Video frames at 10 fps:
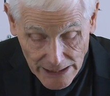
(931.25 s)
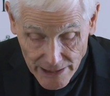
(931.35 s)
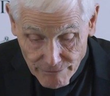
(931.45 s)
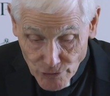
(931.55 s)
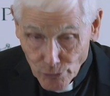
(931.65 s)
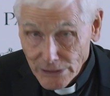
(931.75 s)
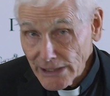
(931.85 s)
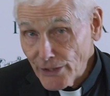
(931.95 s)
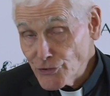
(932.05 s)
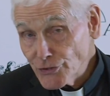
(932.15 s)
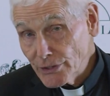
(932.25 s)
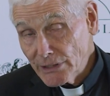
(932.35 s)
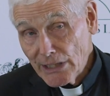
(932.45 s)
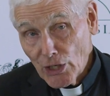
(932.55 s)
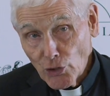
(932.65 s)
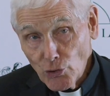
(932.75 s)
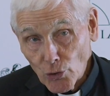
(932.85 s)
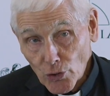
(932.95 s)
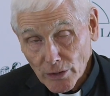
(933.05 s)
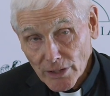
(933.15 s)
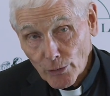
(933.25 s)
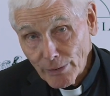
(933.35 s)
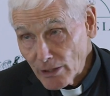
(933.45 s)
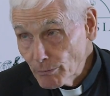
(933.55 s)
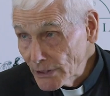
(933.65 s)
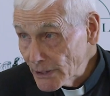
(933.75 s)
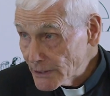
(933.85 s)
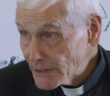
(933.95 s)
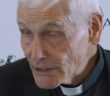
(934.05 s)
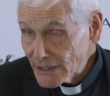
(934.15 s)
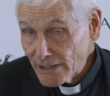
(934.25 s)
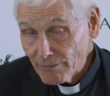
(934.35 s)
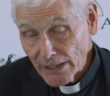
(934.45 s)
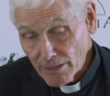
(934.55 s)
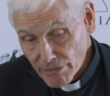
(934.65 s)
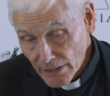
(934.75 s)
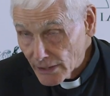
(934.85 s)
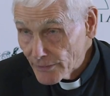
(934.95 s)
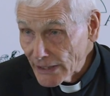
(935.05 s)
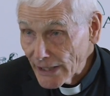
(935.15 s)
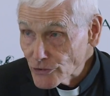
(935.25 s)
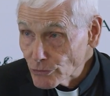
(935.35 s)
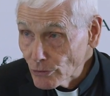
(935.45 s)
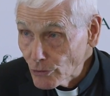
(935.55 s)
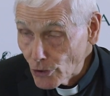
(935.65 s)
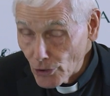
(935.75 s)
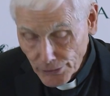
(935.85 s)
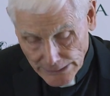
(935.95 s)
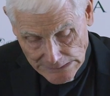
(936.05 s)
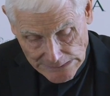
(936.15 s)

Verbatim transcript: I have no intention nor the credibility to give anything on the natural law.